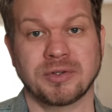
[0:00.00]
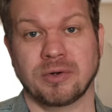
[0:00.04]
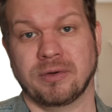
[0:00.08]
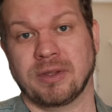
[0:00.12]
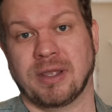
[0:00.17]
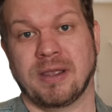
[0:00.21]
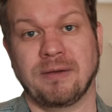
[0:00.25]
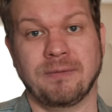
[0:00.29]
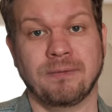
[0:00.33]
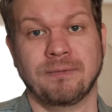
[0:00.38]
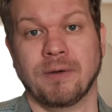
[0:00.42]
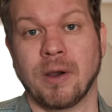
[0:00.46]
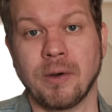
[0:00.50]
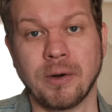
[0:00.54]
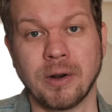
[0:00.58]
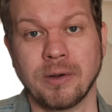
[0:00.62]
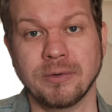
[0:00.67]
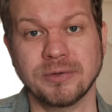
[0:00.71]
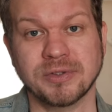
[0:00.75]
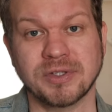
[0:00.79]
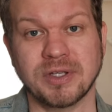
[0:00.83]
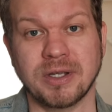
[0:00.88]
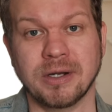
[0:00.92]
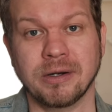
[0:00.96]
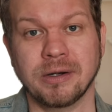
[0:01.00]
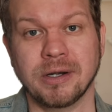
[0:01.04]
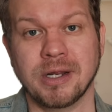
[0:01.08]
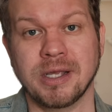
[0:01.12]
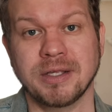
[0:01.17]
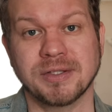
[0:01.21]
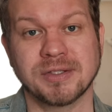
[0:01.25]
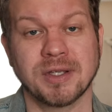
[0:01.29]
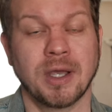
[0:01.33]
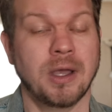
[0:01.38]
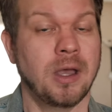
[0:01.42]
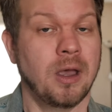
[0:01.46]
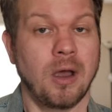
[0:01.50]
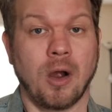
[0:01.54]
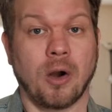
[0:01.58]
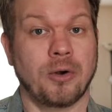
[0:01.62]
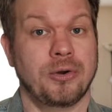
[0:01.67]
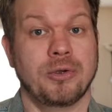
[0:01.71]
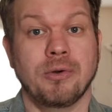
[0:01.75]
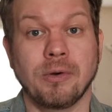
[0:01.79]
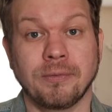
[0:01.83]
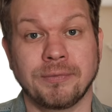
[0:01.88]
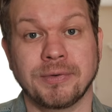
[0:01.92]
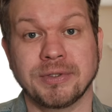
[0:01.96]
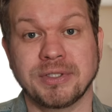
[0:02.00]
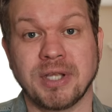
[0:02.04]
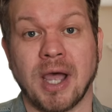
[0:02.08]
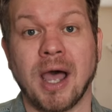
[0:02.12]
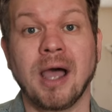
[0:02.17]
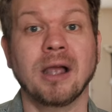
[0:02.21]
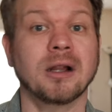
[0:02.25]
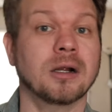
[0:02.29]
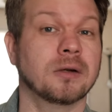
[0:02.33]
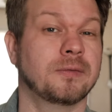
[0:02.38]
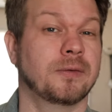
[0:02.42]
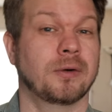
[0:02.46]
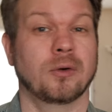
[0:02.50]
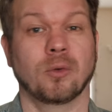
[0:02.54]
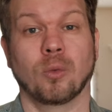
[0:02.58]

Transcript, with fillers: Are they photo series? Are you a photographer?